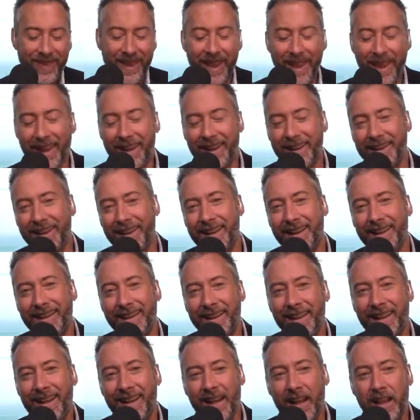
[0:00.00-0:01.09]

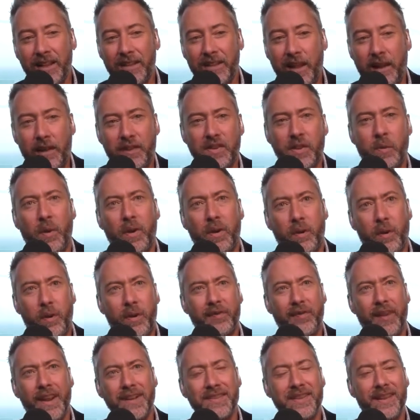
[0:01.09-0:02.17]
we're
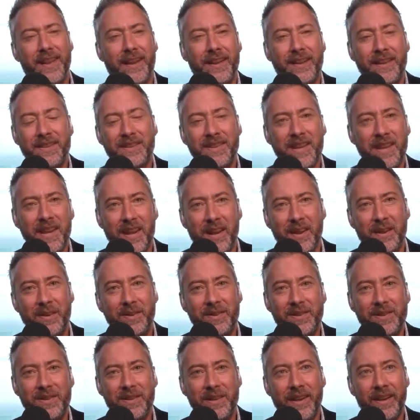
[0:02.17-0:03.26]
facing like this
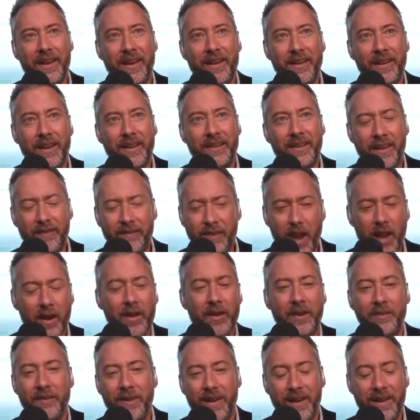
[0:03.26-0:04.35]
huge, you know, like they've got
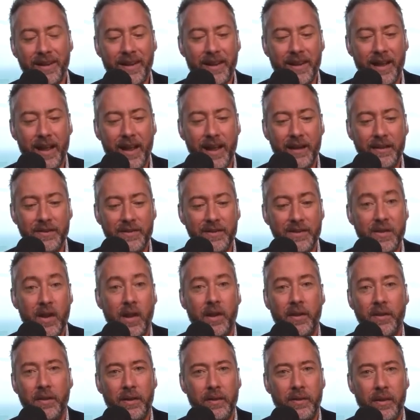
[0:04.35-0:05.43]
all the money. They got
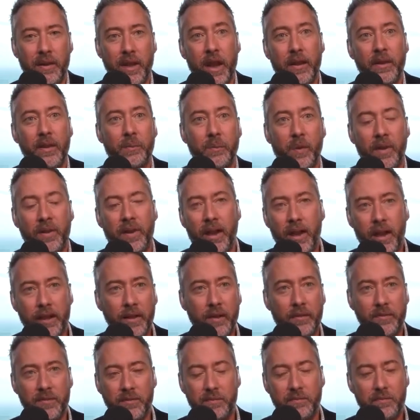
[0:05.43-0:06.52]

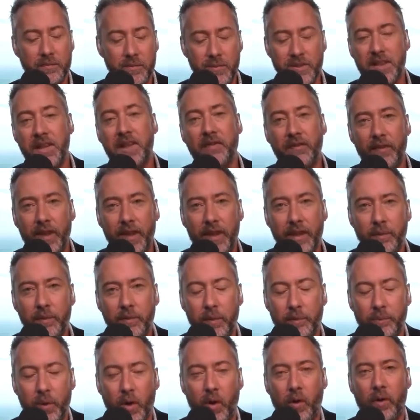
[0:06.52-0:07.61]
the TV
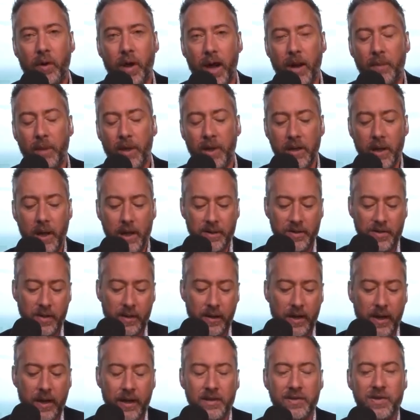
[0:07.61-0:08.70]
with programming, and so
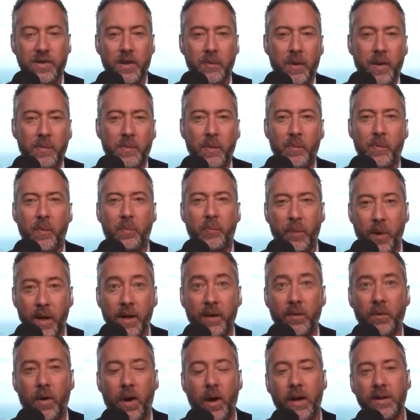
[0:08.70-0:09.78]
they got so many people
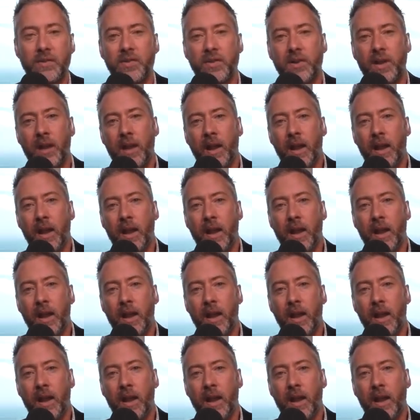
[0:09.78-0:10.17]
brainwashed,